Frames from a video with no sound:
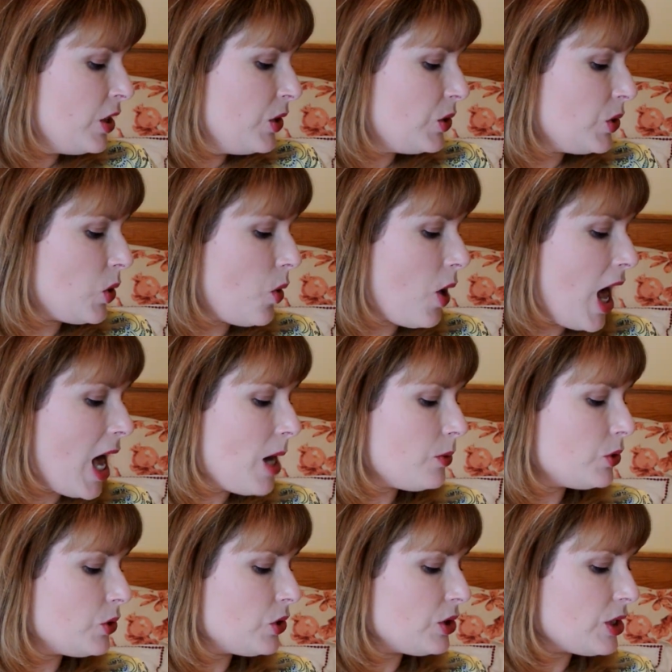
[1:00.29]
So
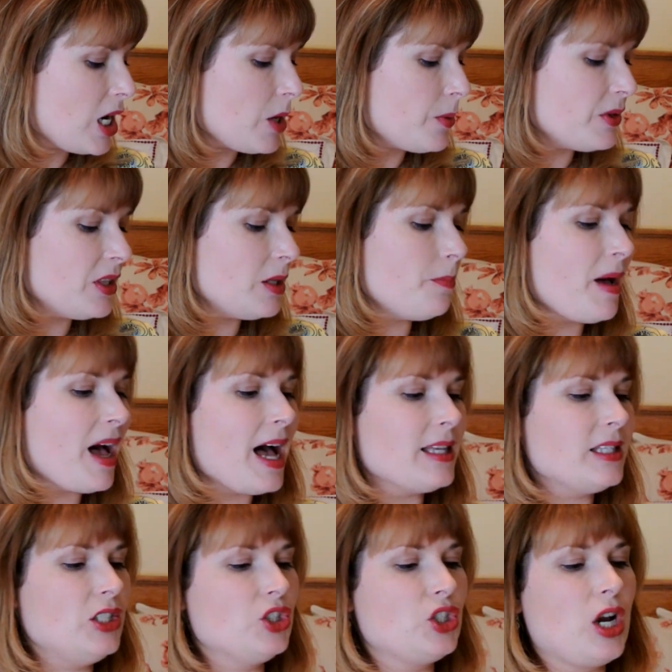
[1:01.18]
I will start with the
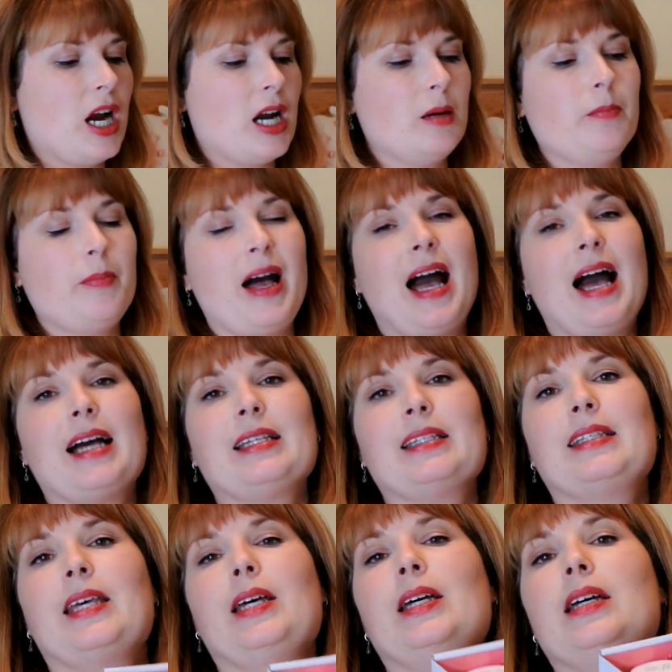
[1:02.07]
Boxycharm
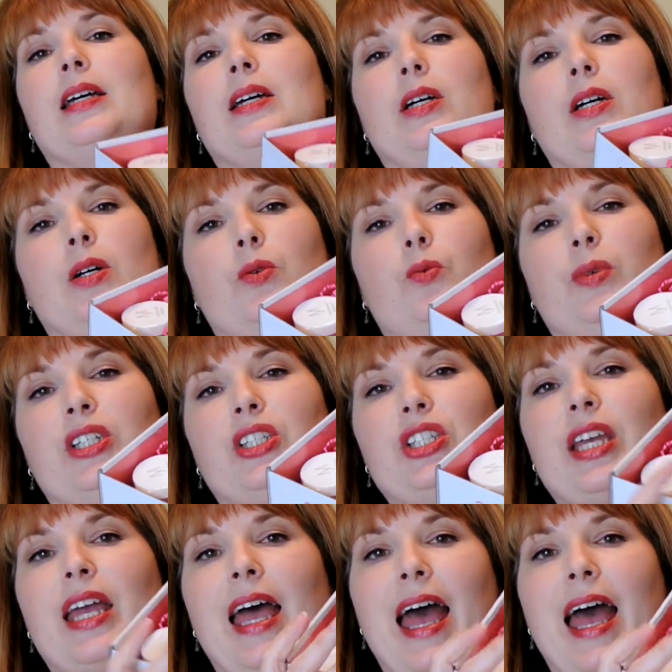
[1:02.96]
box, which